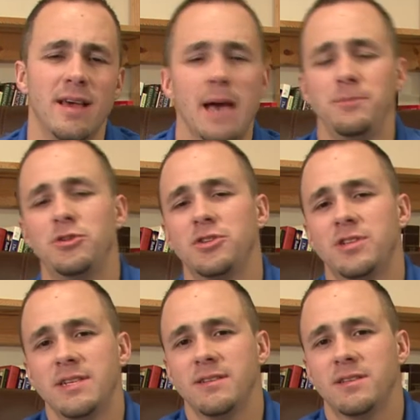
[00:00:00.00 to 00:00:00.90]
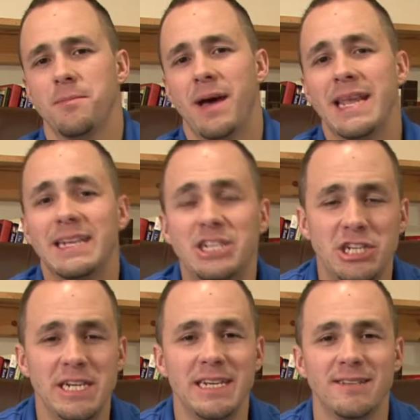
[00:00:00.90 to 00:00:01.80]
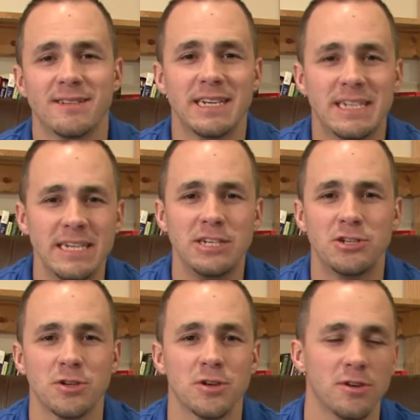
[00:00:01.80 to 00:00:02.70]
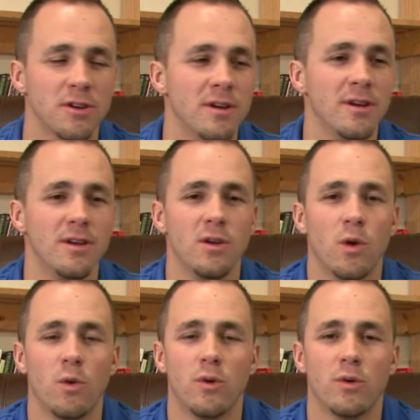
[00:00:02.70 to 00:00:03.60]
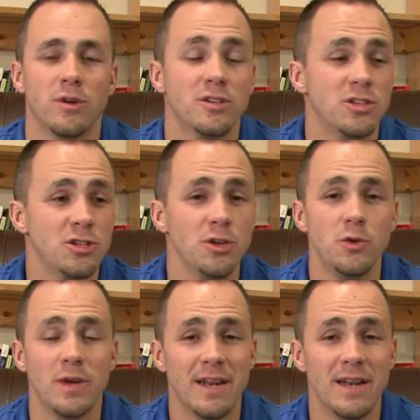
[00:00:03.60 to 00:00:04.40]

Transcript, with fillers: I'm used to seeing somebody in jeans and a t-shirt or or, or a suit.